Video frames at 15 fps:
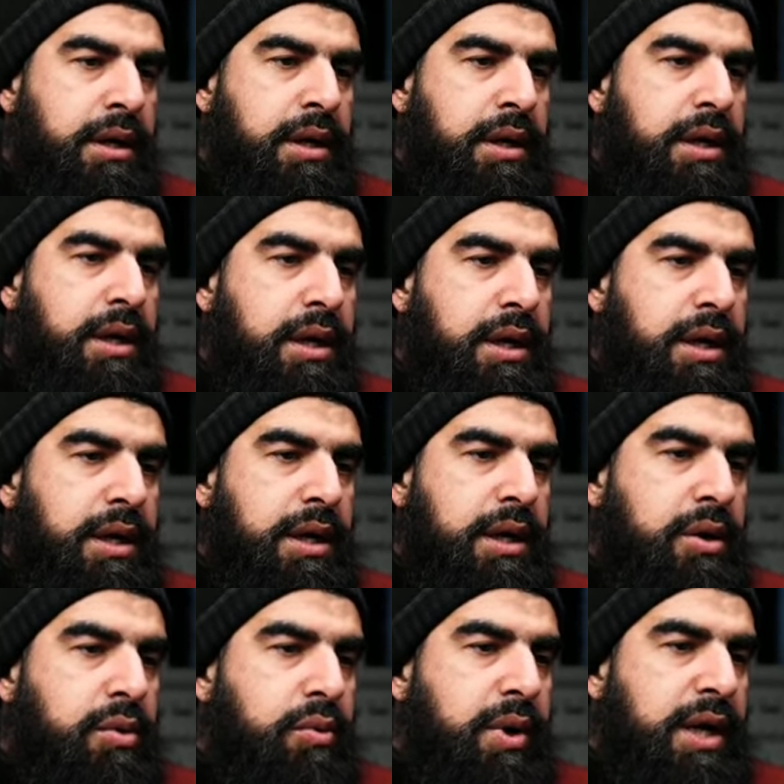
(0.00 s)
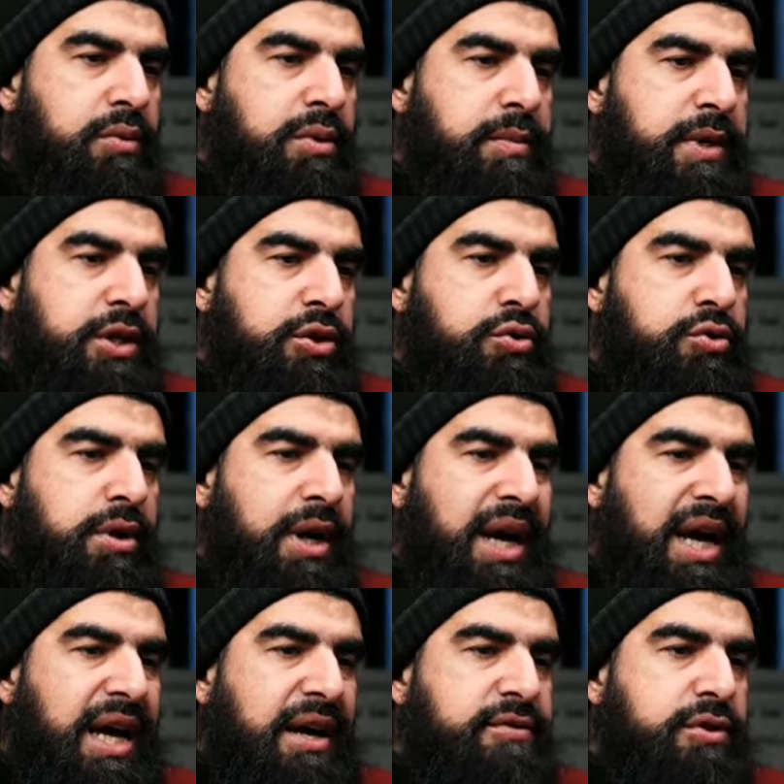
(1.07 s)
Uh, why women do not
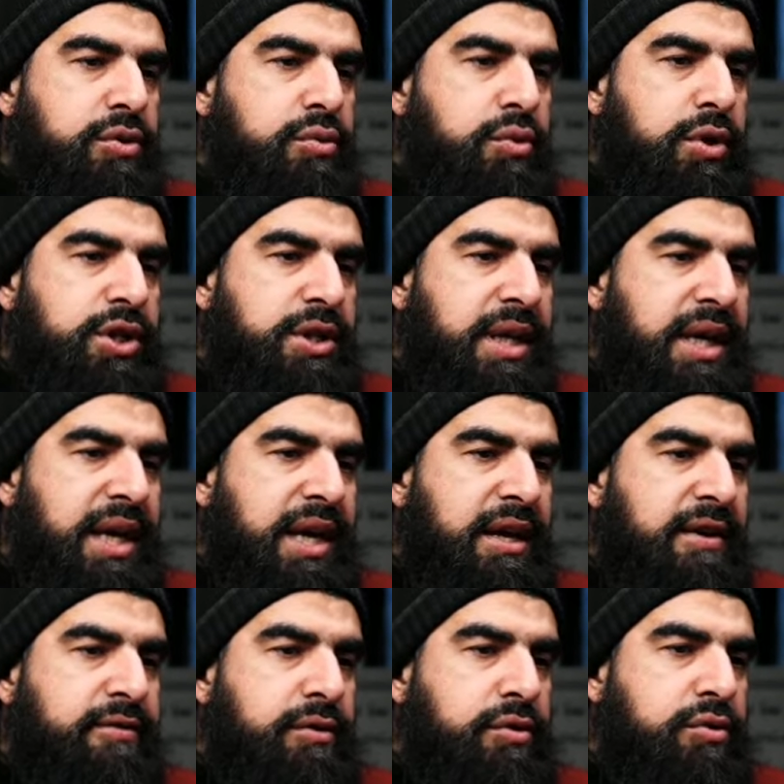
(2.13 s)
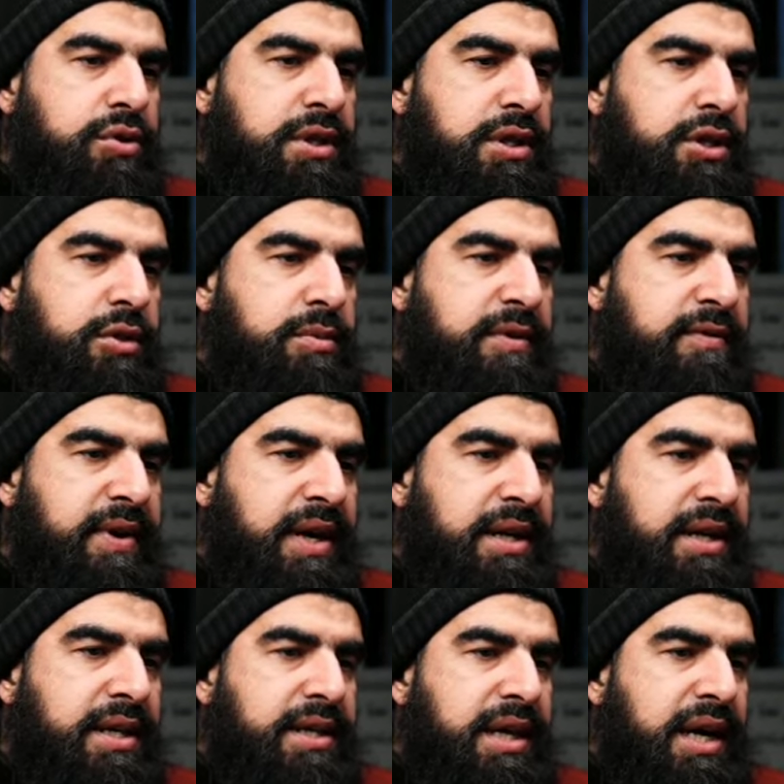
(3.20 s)
have to wash their hair for ghusl to be
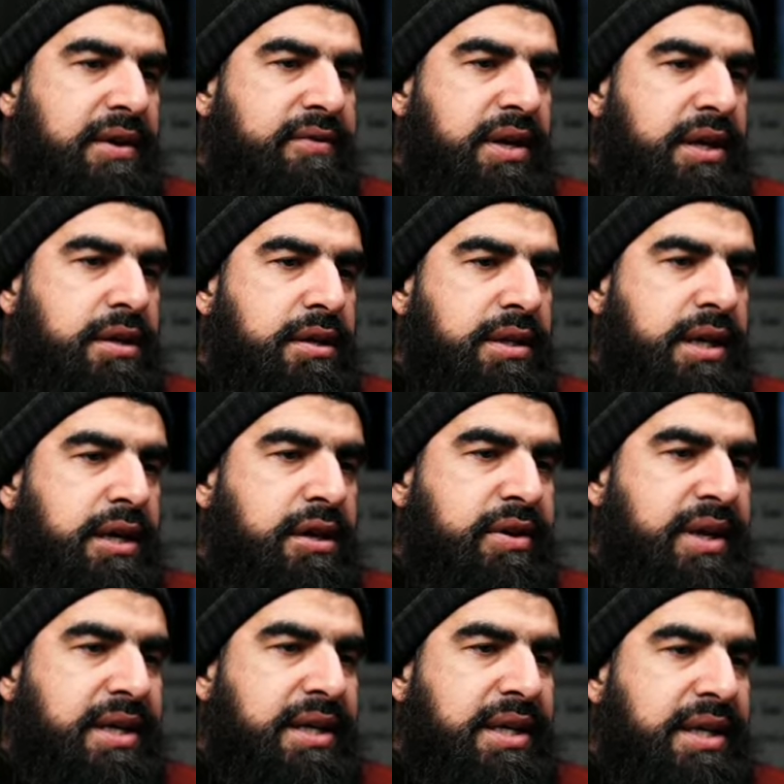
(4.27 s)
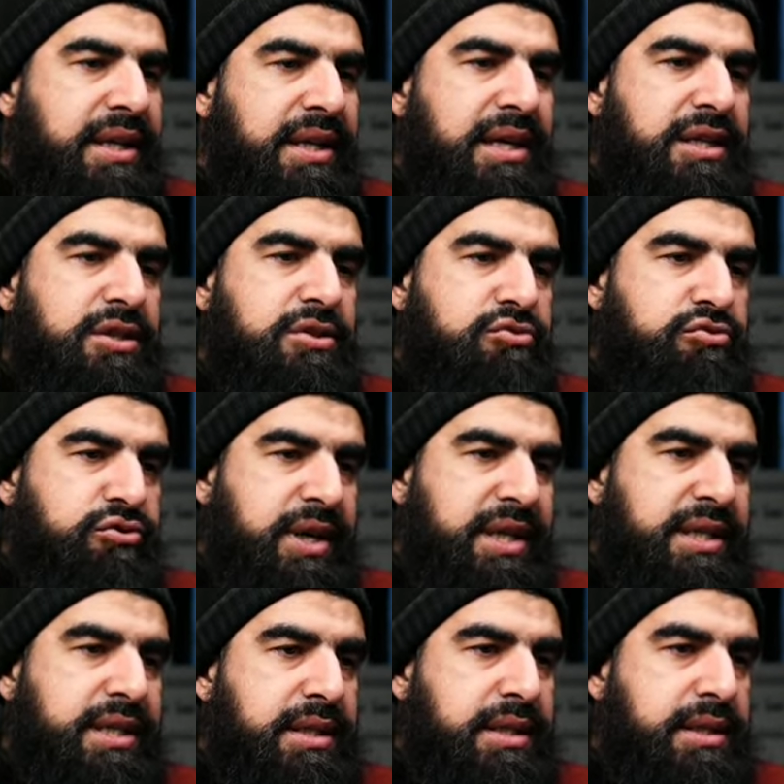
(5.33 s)
valid? Have I heard that correctly? That's
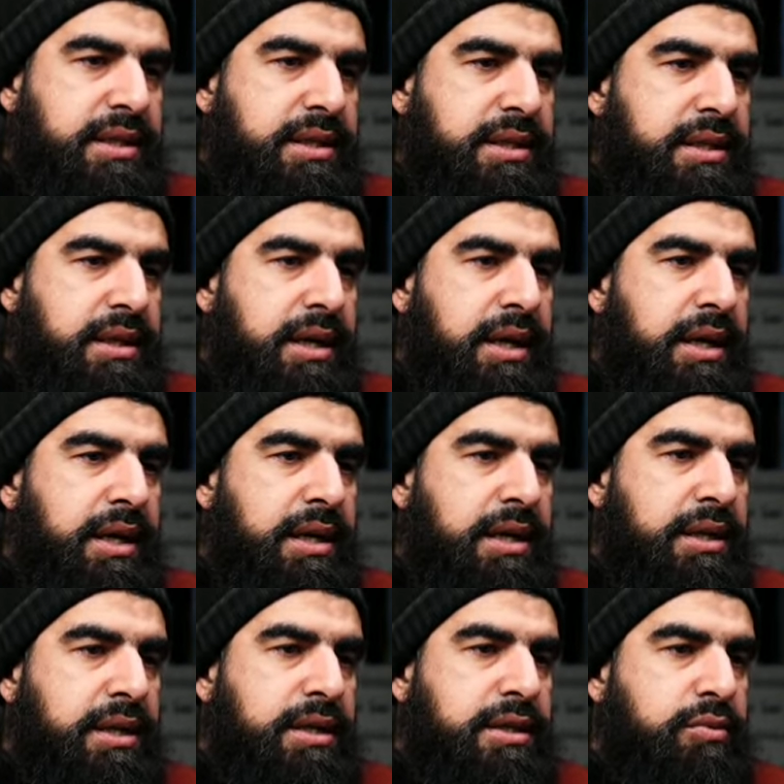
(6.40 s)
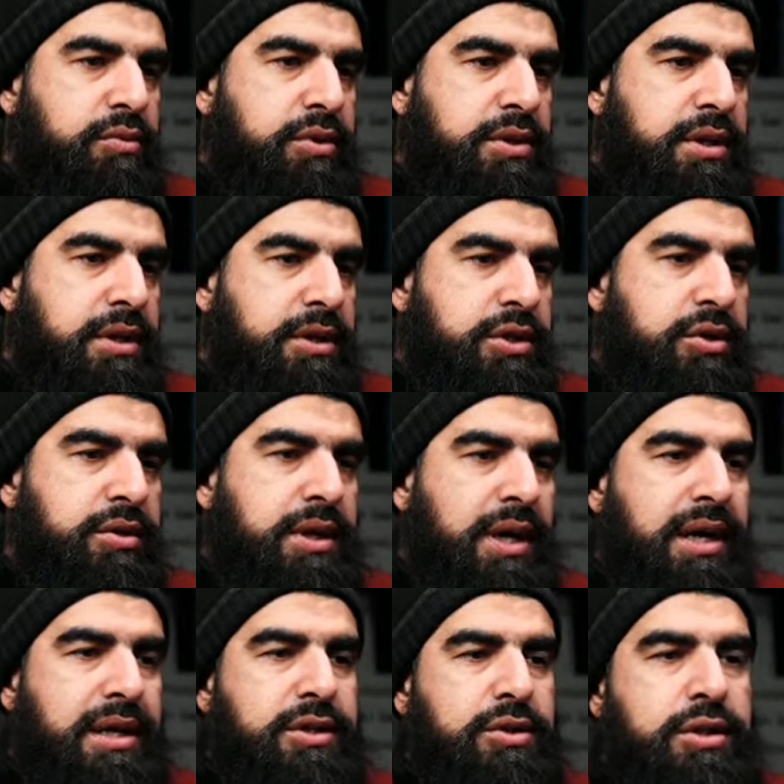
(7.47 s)
right. Does the water so the
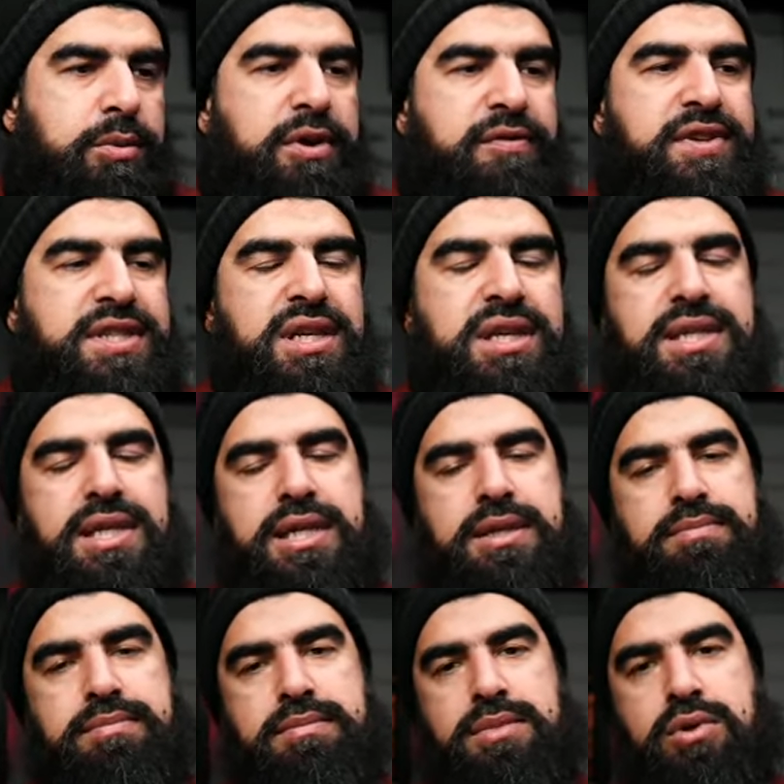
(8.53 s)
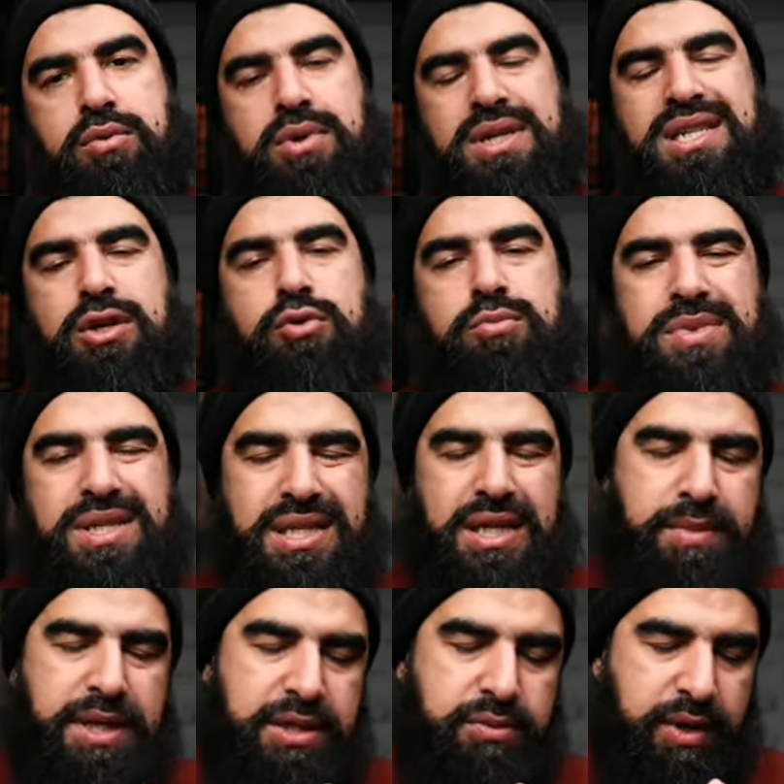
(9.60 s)
so the Prophet wasallam one day Umm
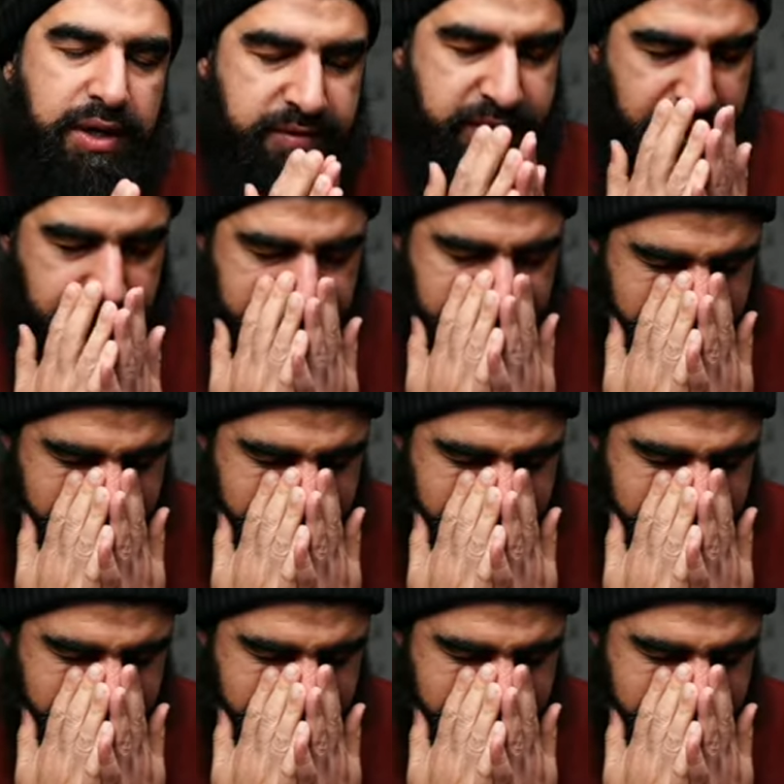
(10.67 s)
Salma, his wife, said